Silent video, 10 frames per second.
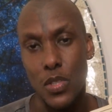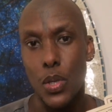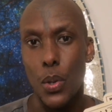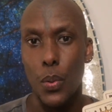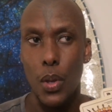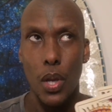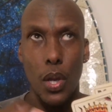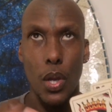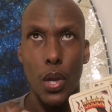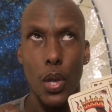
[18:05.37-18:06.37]
So
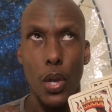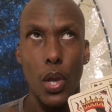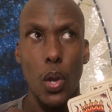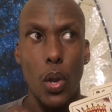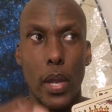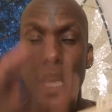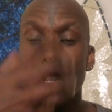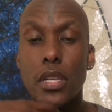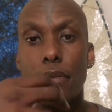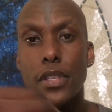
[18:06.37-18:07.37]

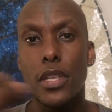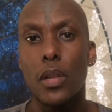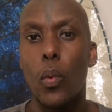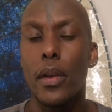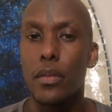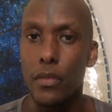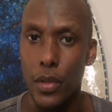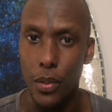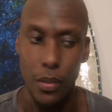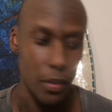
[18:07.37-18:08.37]
each and every single one of
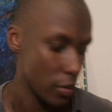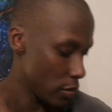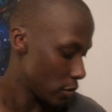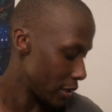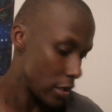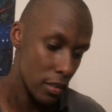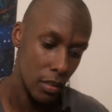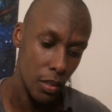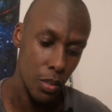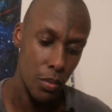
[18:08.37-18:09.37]
you in the
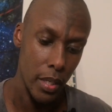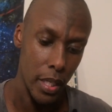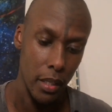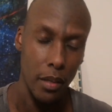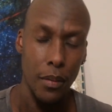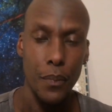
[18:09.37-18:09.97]
cocooning